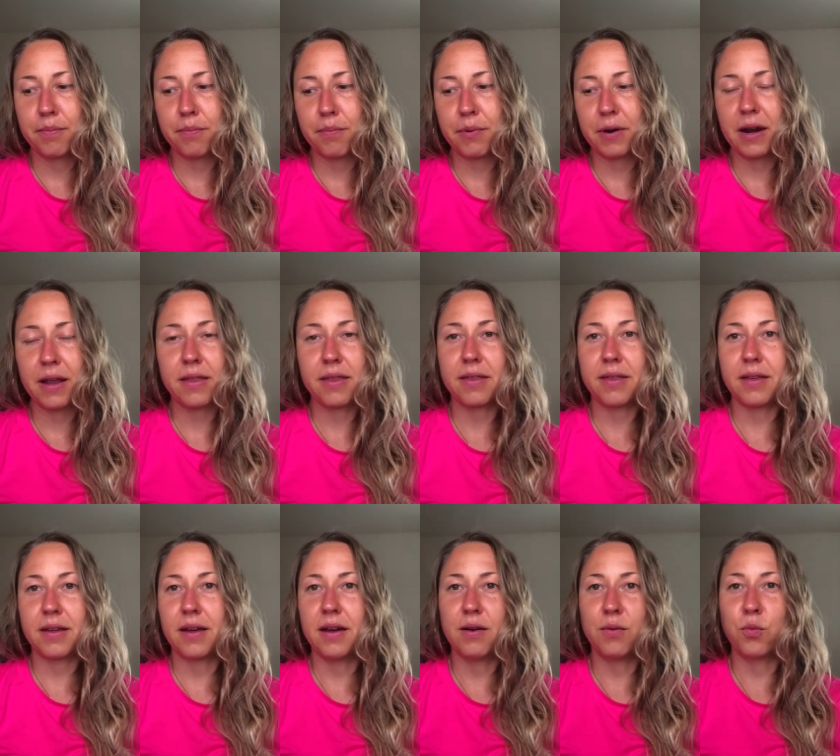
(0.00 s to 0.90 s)
breath
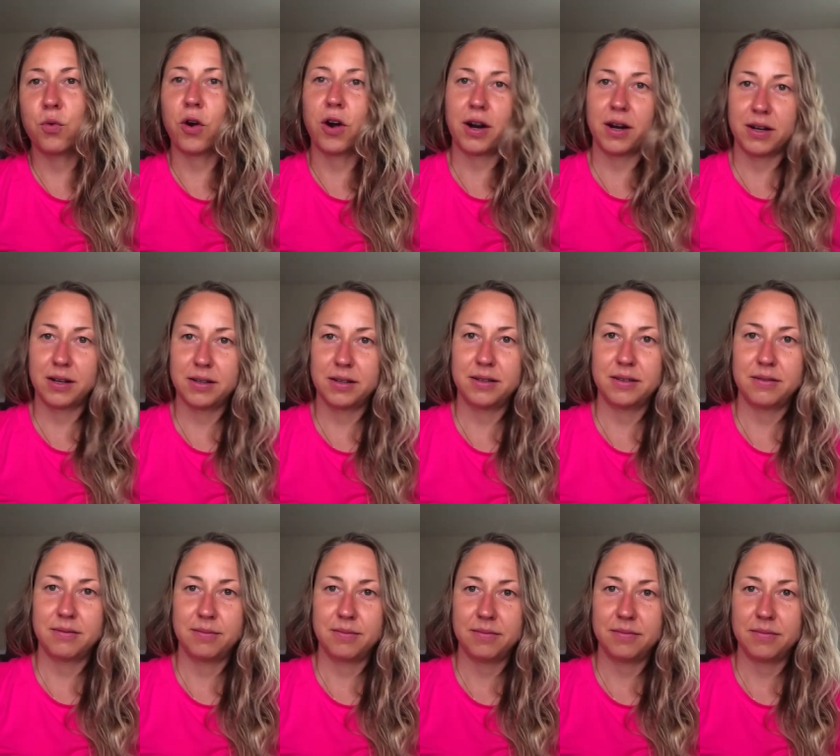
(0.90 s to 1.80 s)
work
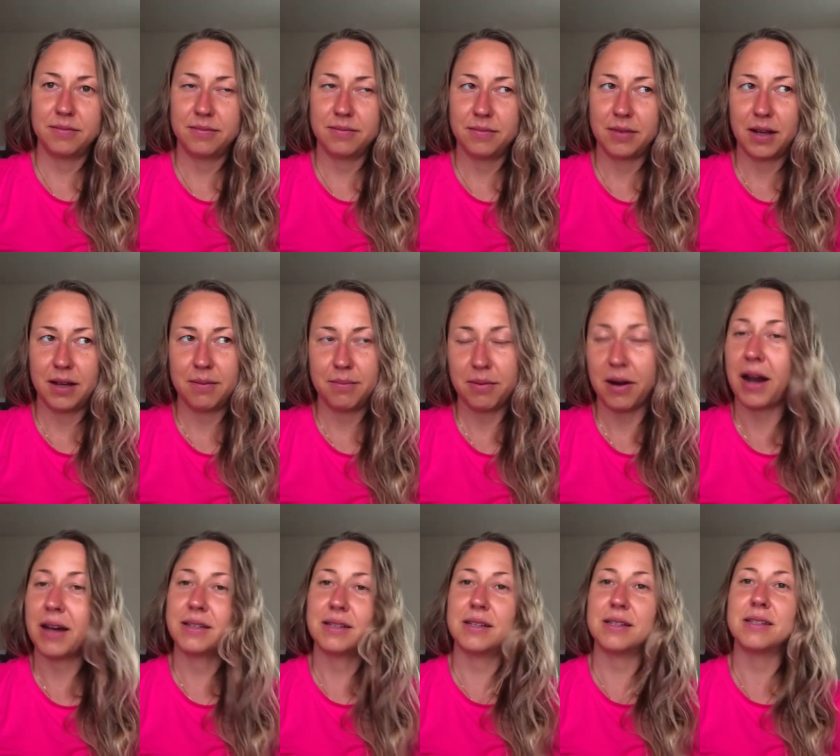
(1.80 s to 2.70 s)
uh,
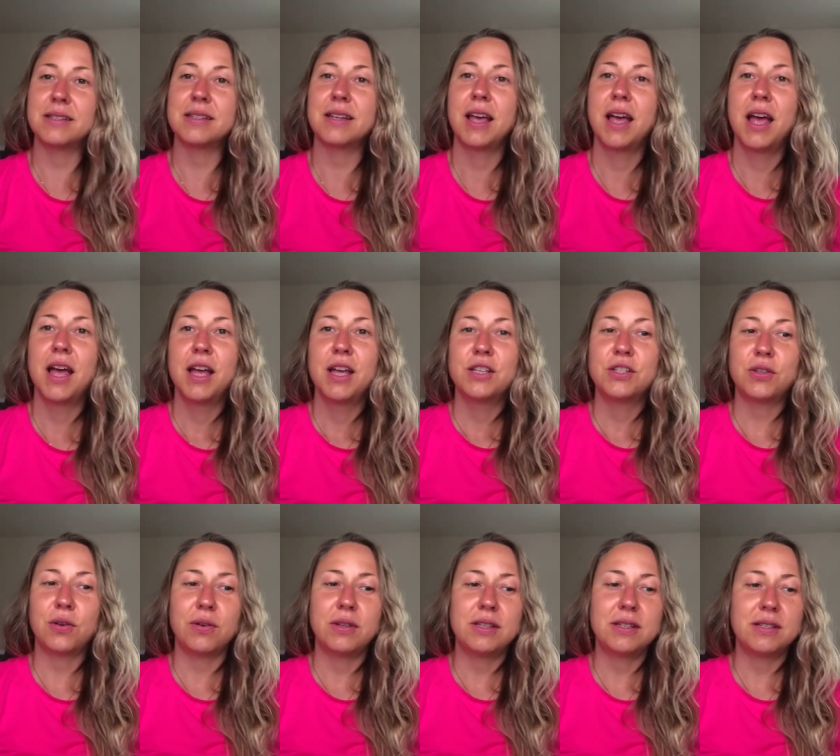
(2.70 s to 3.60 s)
practice.
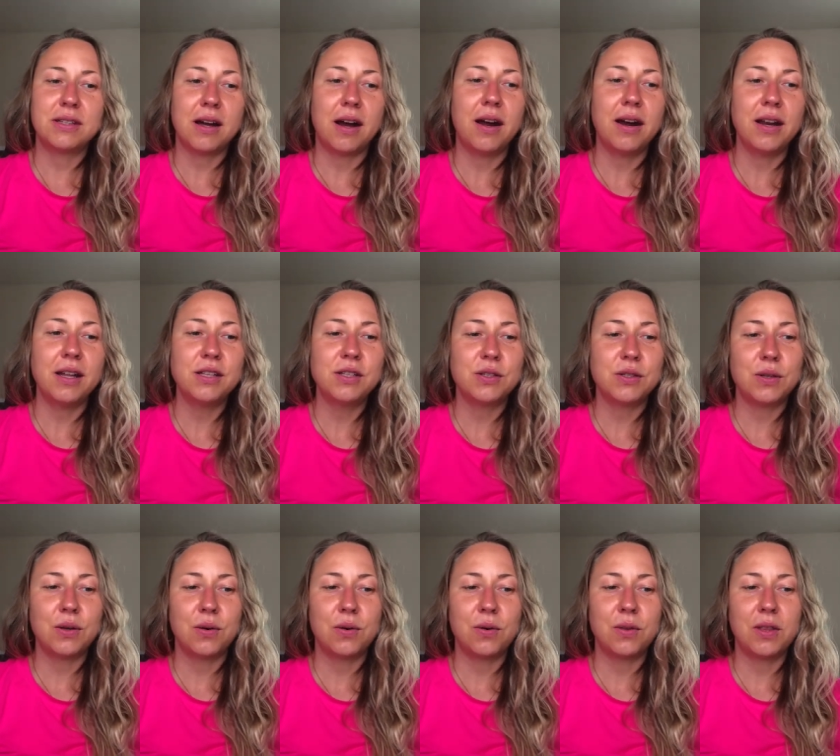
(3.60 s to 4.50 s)
So it started
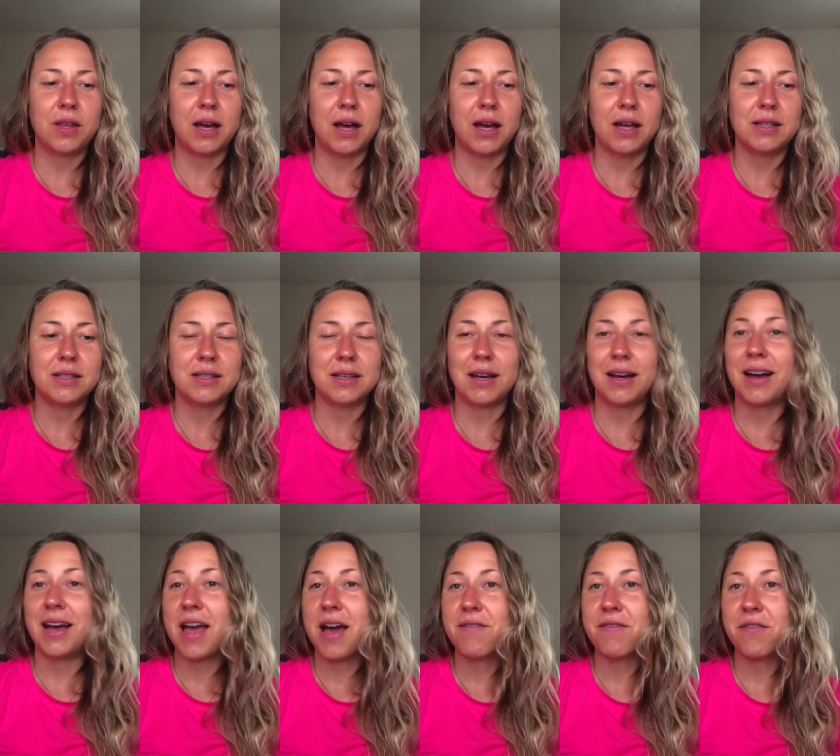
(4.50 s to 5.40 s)
so that uh,
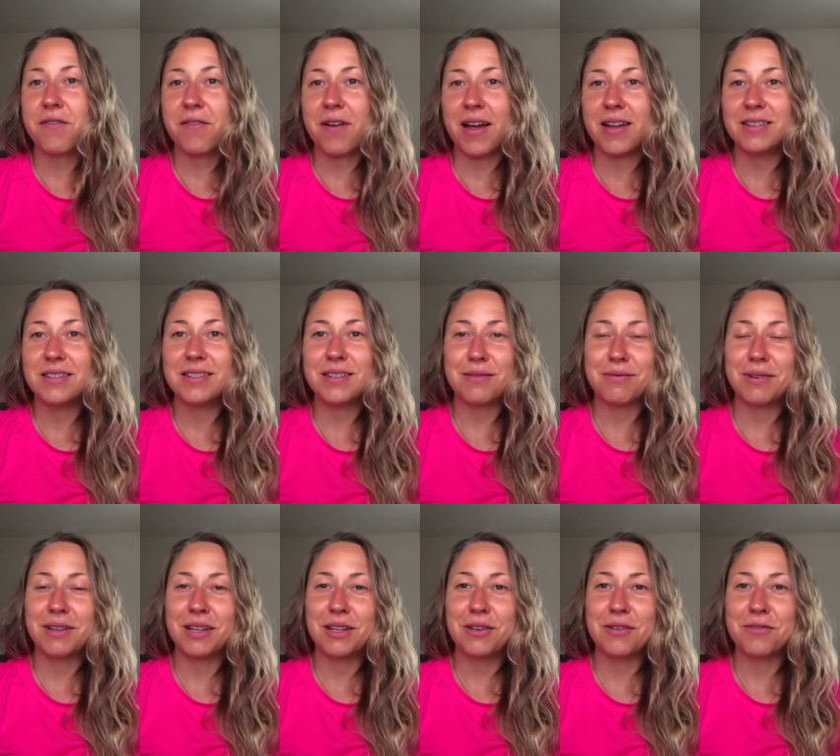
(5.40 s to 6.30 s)
I have a friend, a
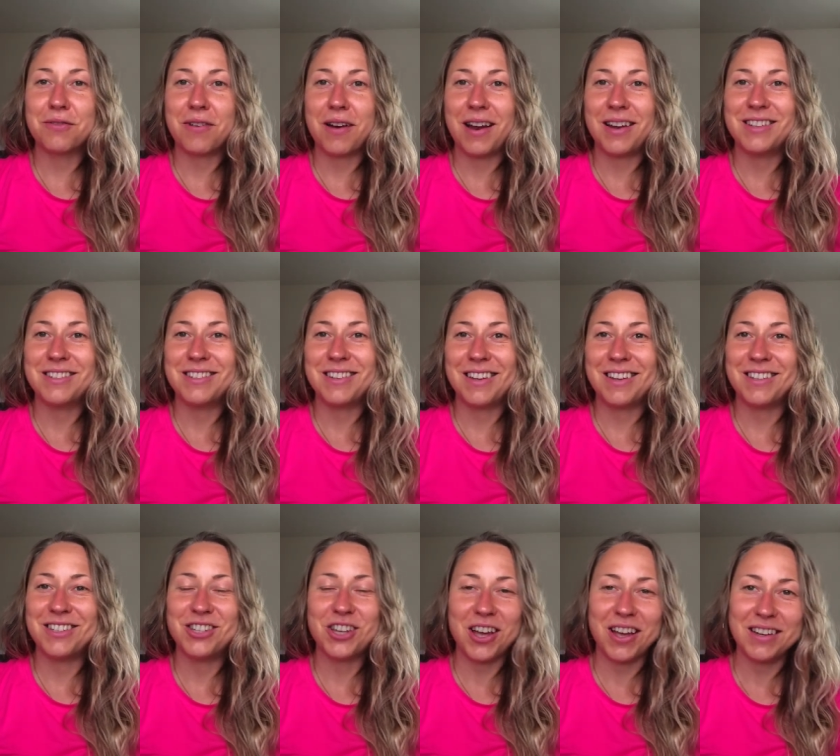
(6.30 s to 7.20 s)
really good friend, uh,
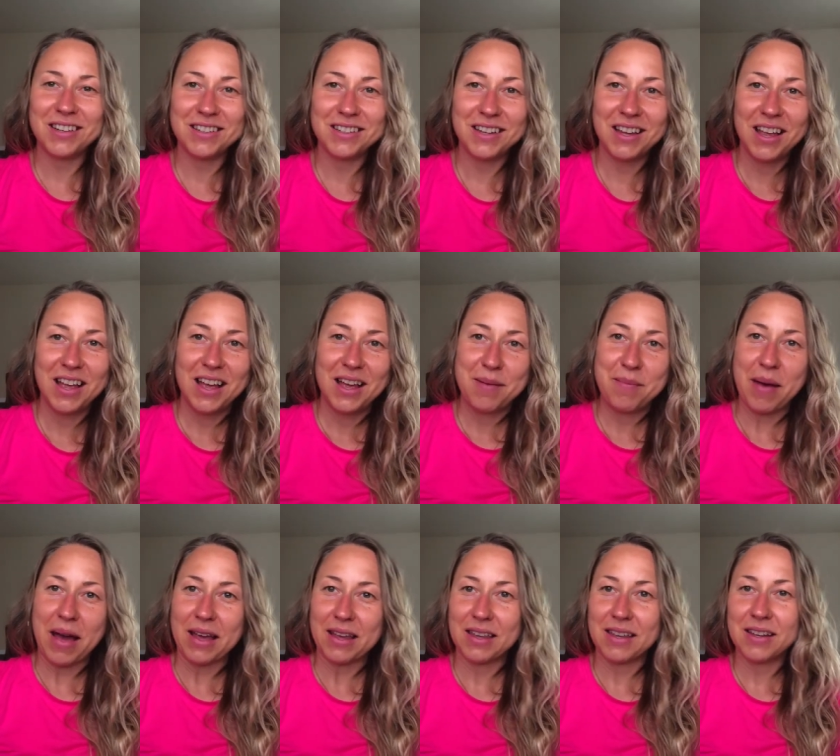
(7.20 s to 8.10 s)
Jen,
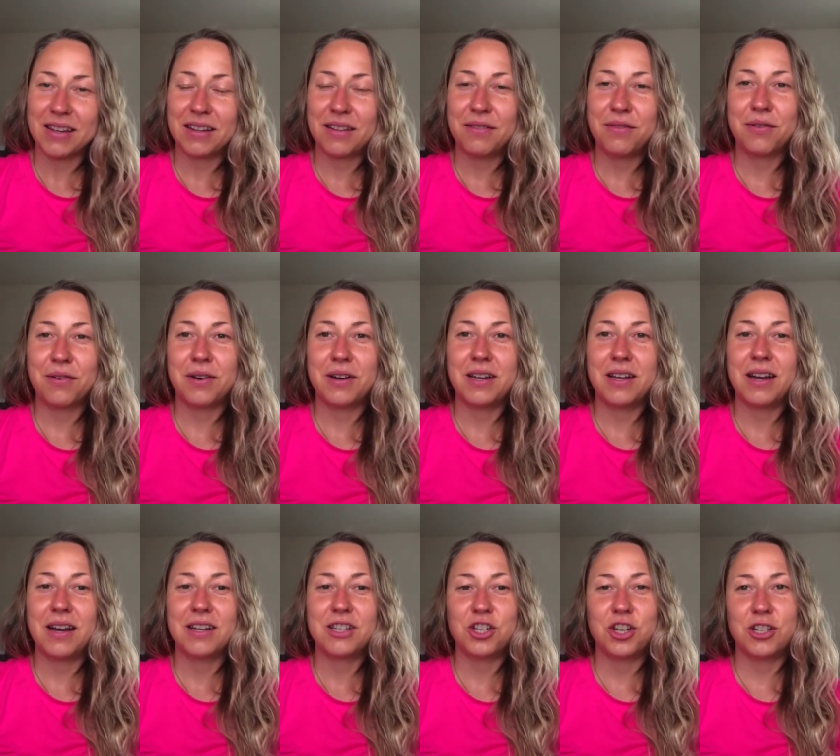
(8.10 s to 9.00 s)
back in
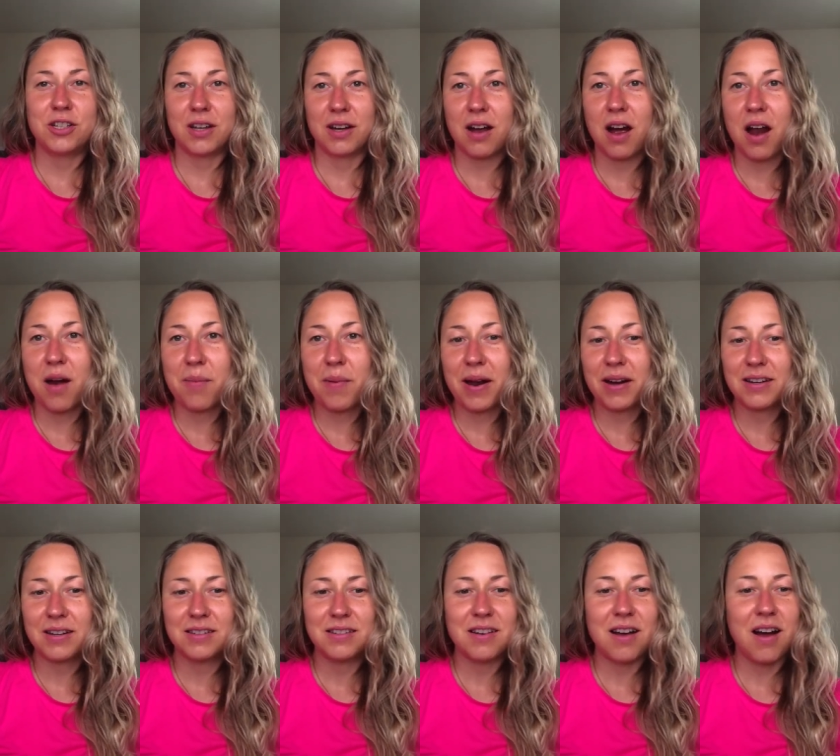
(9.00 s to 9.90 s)
California. She's a
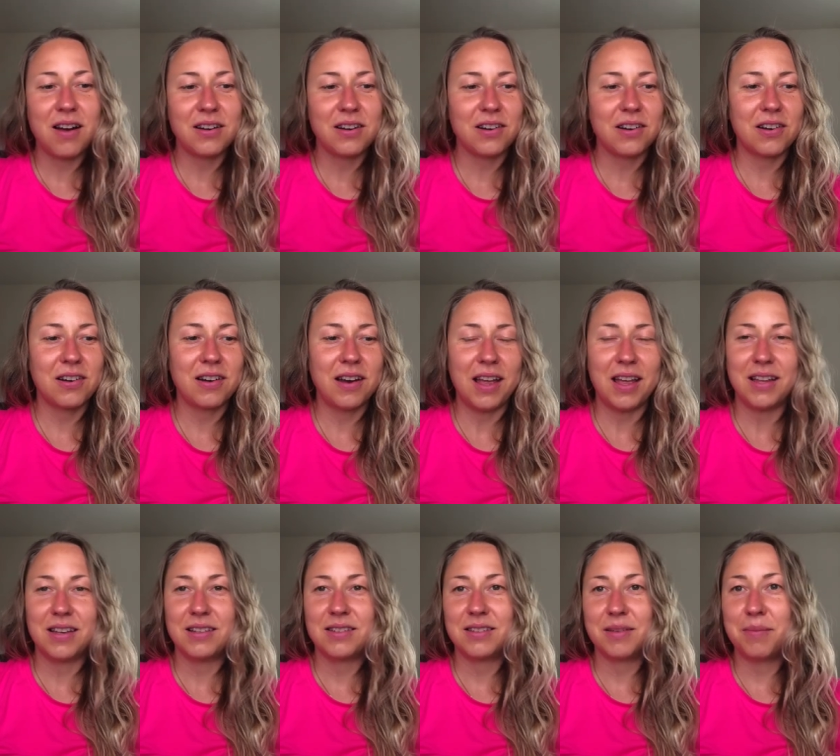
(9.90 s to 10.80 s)
chiropractic doctor
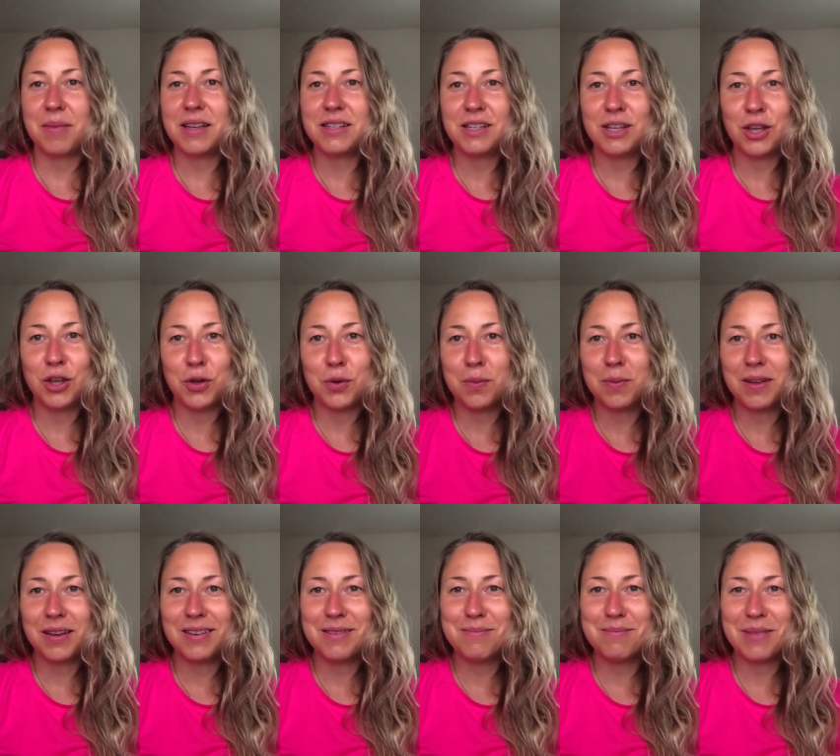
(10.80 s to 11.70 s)
and amazing
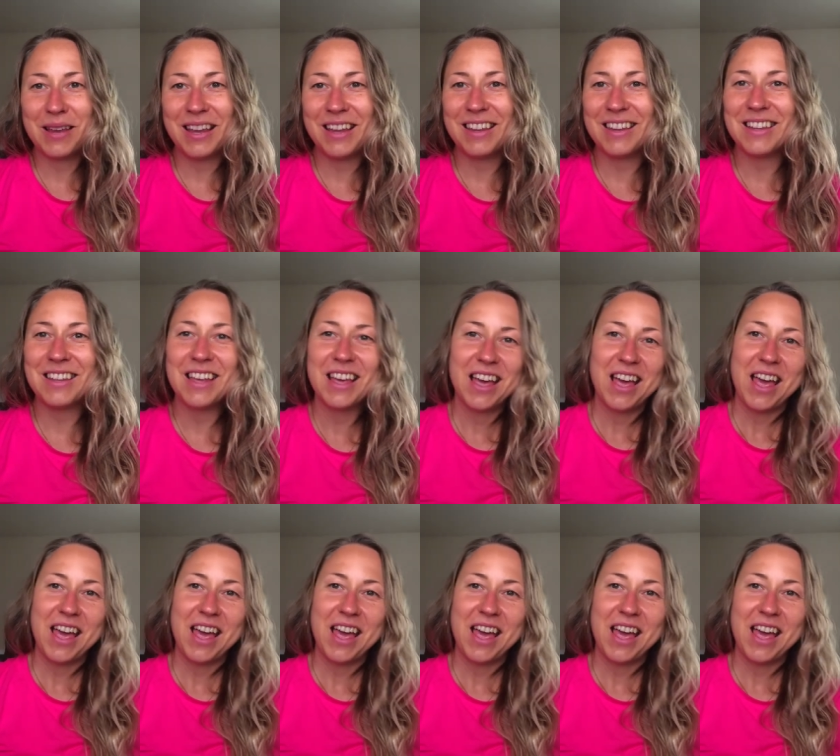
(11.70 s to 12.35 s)
human being,